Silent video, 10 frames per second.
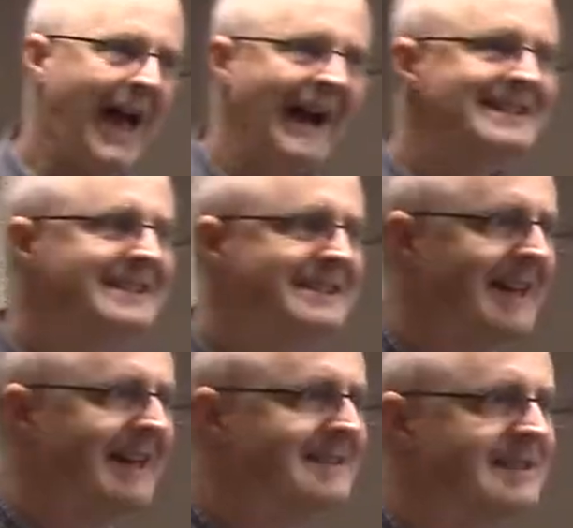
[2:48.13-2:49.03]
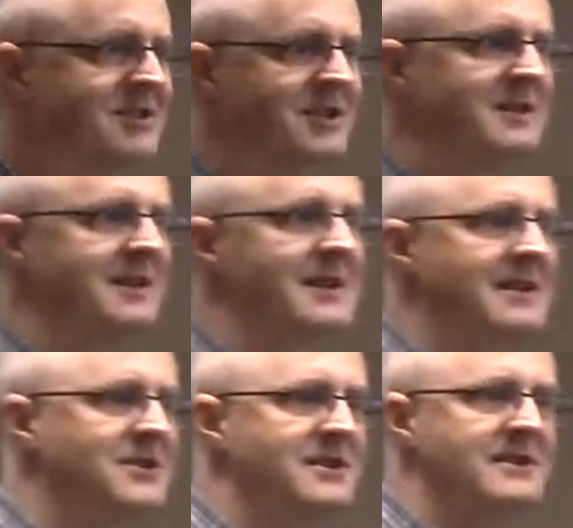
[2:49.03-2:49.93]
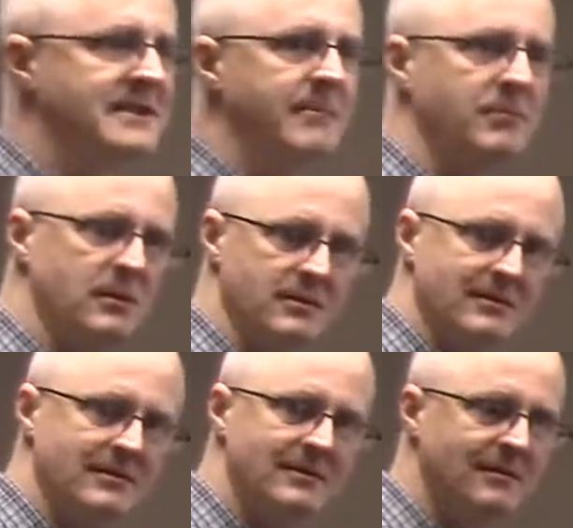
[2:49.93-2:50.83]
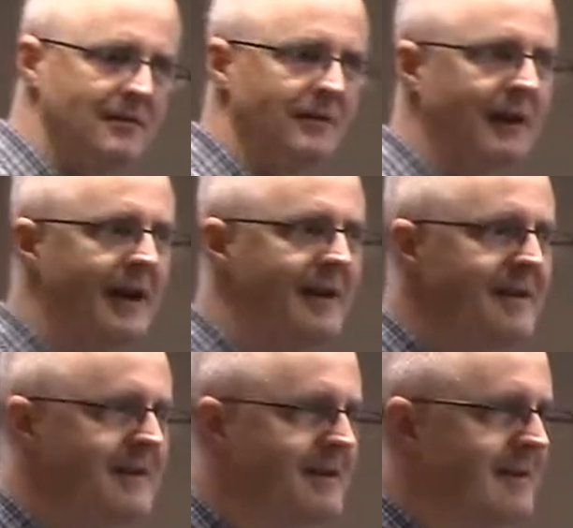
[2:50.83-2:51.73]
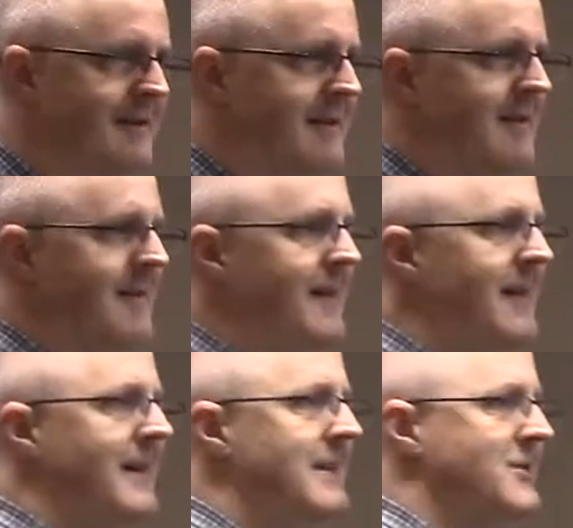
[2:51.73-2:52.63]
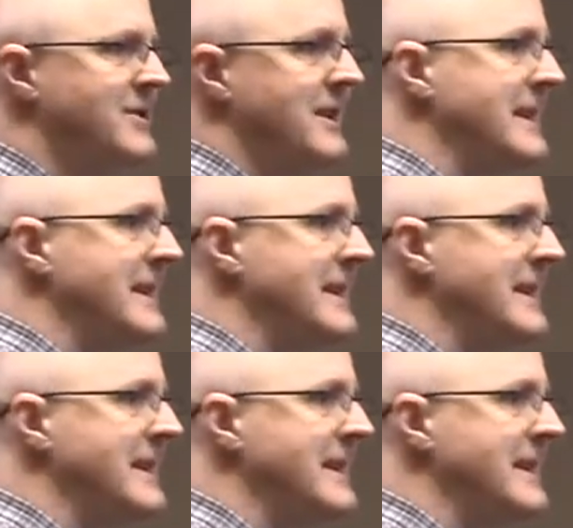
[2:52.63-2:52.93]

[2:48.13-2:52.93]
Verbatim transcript: as it stands, it's just a, it's just symbols. Okay, it's just an